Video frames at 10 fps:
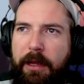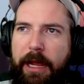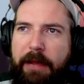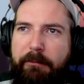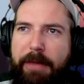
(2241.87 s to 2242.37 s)

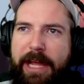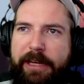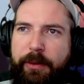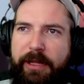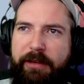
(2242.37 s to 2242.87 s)
and
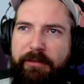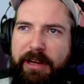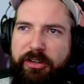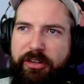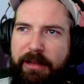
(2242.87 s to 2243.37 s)
manually
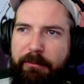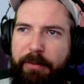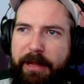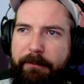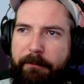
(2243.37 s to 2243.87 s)
erase shit.
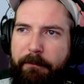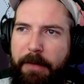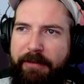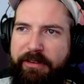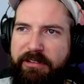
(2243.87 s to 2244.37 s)
But
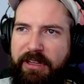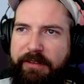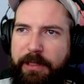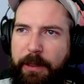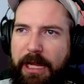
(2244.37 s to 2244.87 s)
obviously,
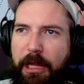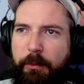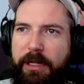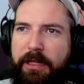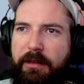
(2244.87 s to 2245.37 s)
if you can help
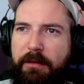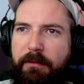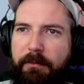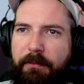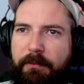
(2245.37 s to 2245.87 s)
it,
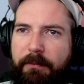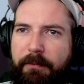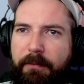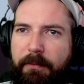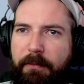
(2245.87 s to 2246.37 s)

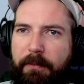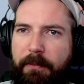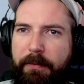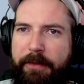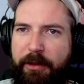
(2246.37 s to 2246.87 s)

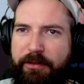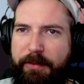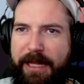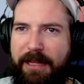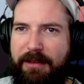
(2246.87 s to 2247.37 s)
don't
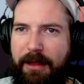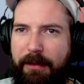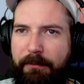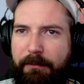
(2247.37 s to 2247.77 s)
spend that time.